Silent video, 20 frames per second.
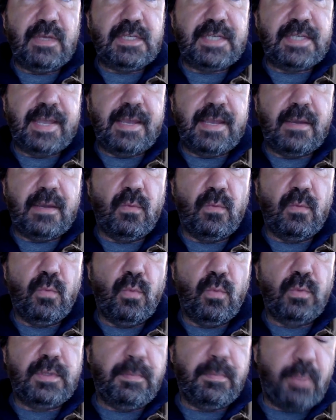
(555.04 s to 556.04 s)
is like
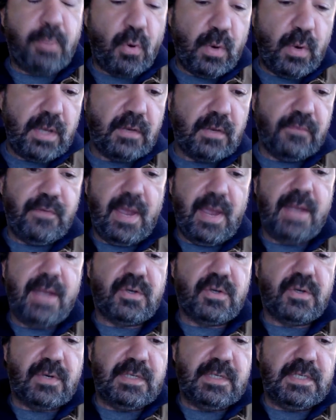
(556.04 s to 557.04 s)
the point of
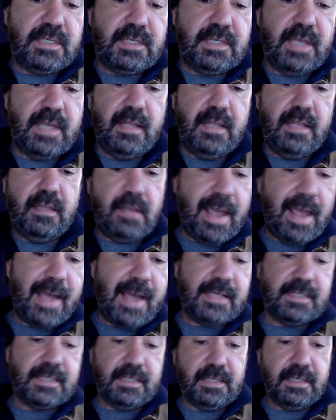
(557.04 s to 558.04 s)
entrance and
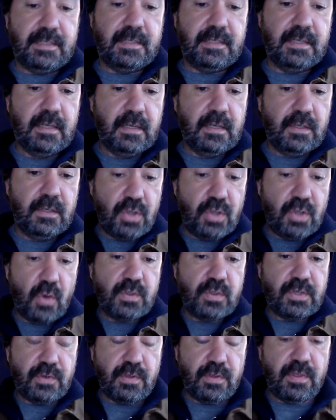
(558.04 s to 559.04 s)
exit.
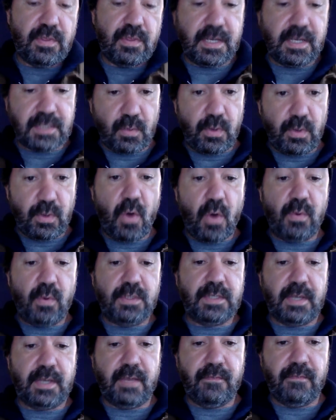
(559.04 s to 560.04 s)
Those are the things that we always
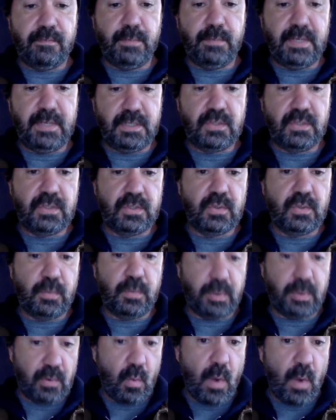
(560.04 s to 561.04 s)
like be
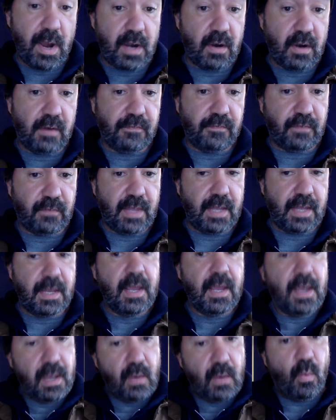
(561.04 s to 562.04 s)
super aware of. Like,
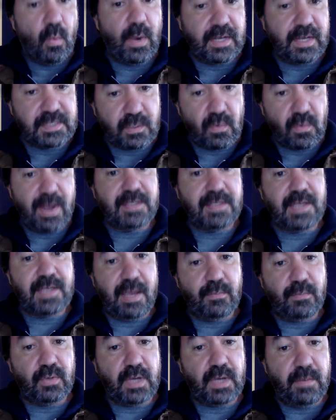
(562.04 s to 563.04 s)
when is the right
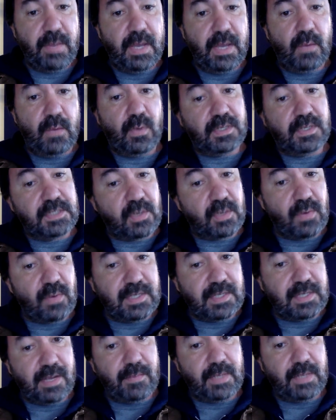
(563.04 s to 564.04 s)
time to come in? When is the right
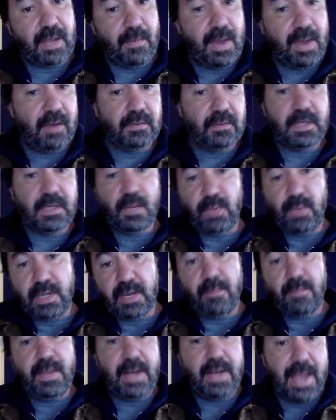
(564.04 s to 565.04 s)
time to come out? Can we
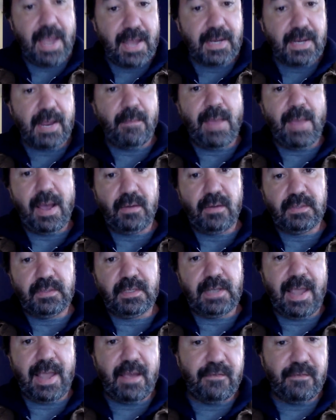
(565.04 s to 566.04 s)
come in and come out
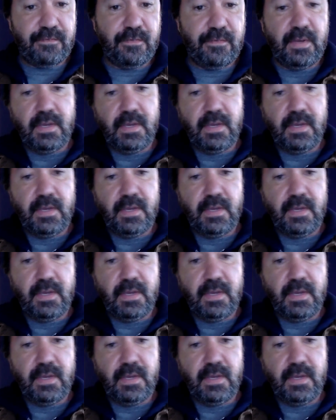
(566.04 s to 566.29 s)
and have